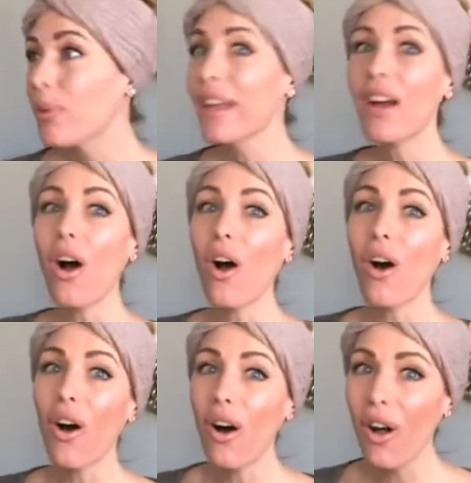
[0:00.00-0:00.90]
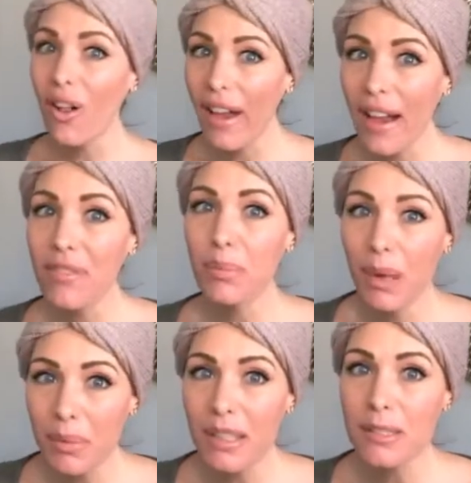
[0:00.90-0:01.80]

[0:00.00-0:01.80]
We all have the pumpkin